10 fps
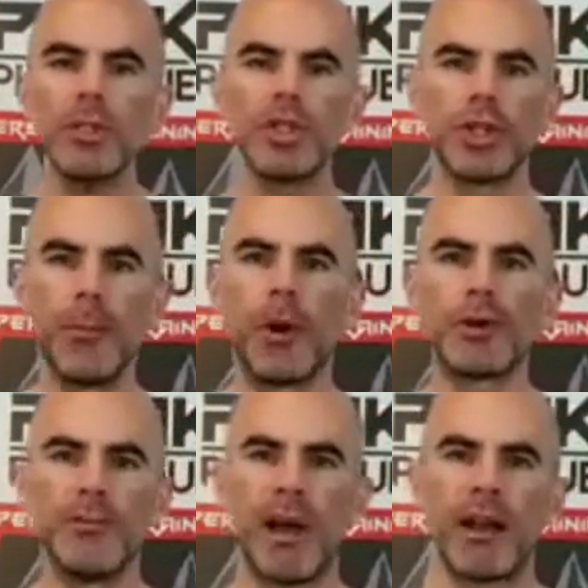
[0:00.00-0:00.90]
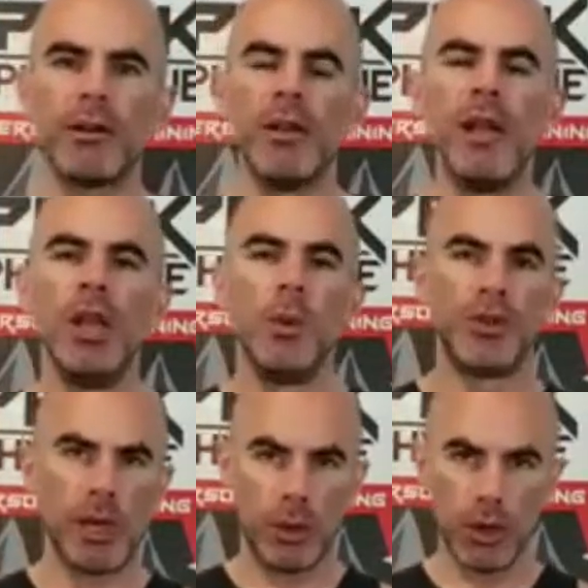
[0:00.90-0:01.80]
So your protein powder, when
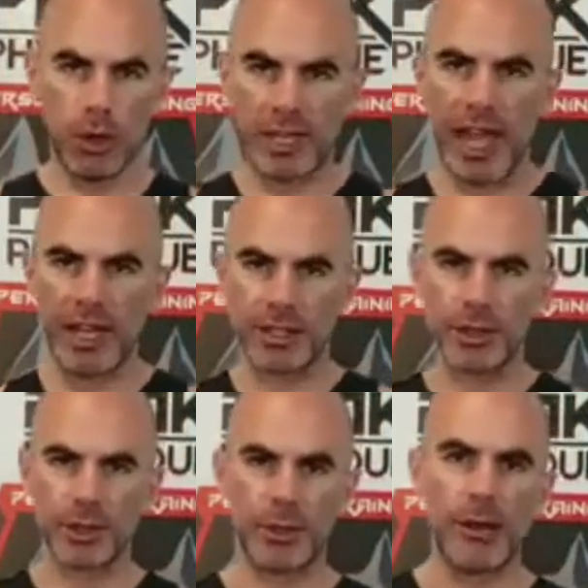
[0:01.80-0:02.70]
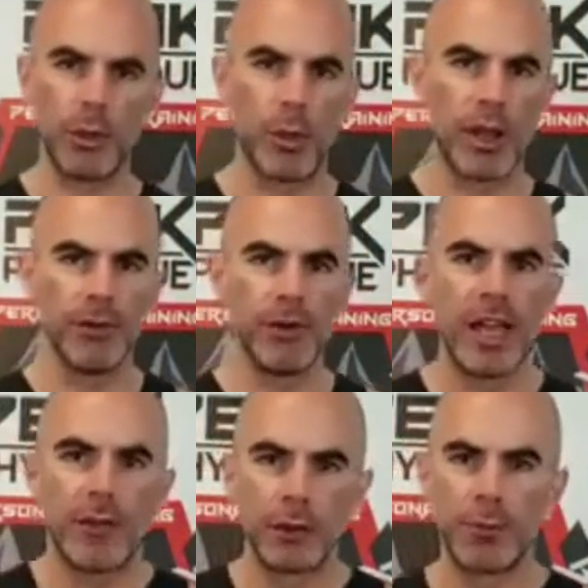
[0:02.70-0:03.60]
you get one of those canisters or whatever, whatever you
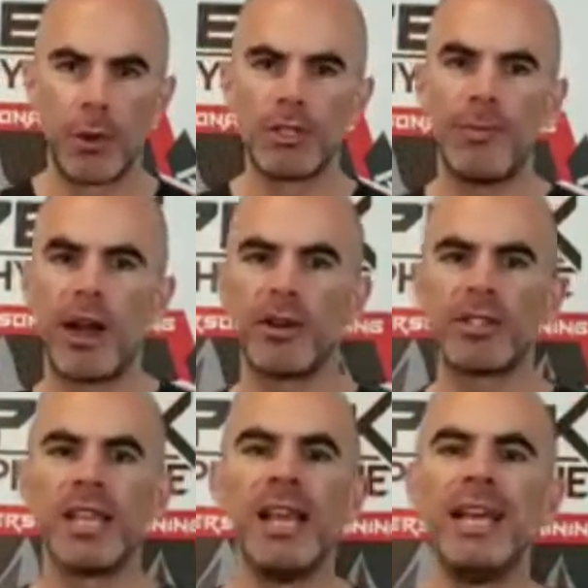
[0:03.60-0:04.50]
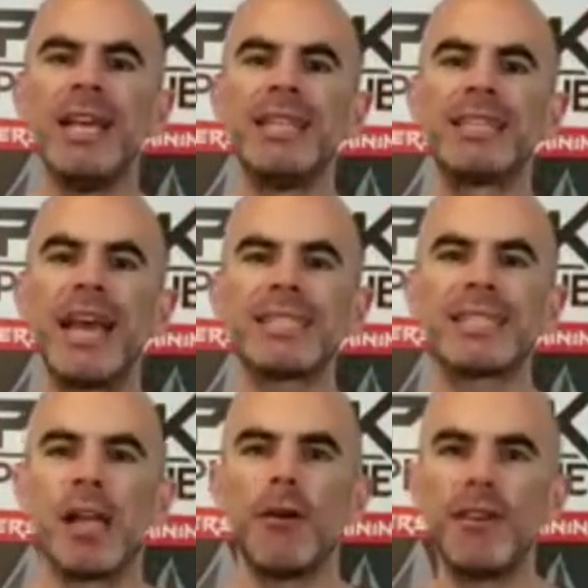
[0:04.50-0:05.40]
get, those protein powders, that
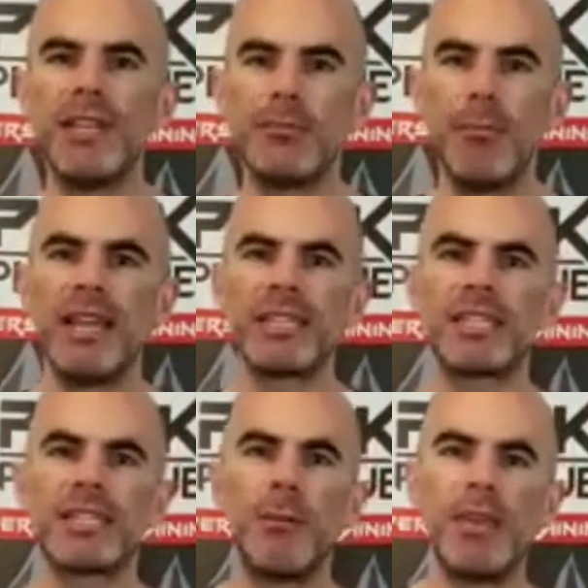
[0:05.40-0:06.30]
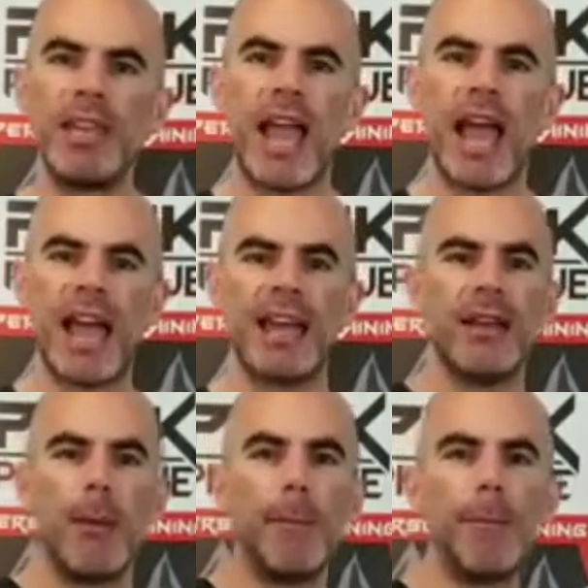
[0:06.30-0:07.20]
stuff is meant to be had
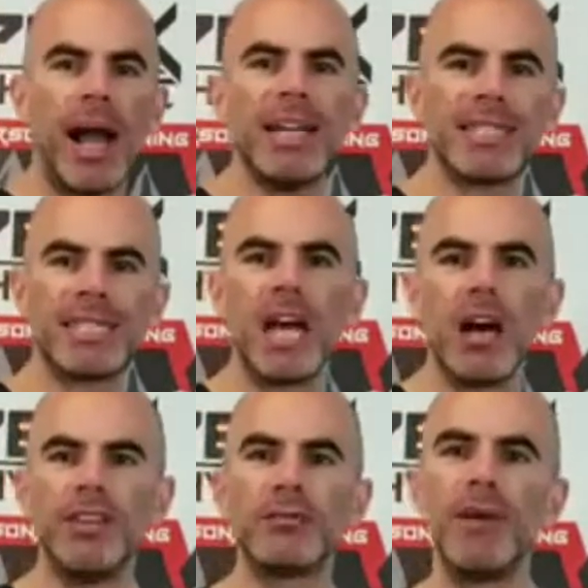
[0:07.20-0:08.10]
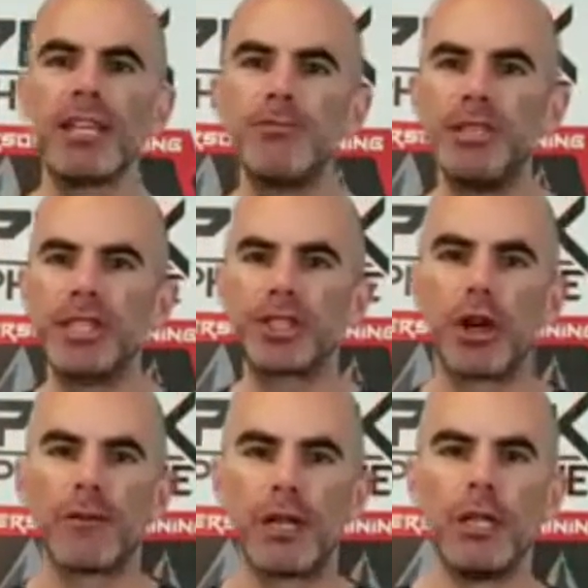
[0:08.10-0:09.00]
by itself. It's meant to be
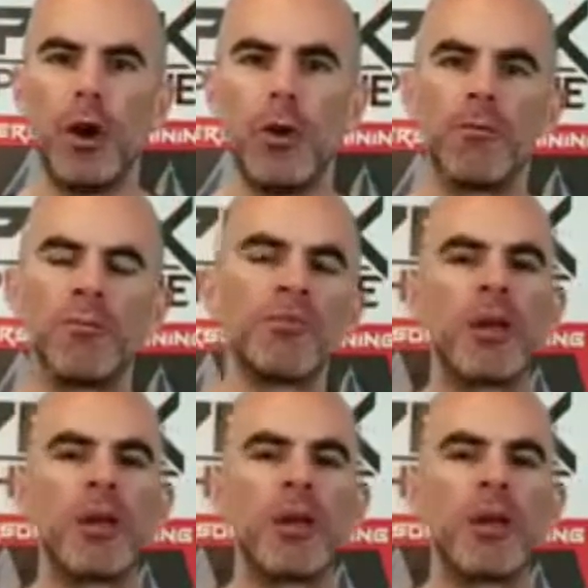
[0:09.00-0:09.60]
served alone.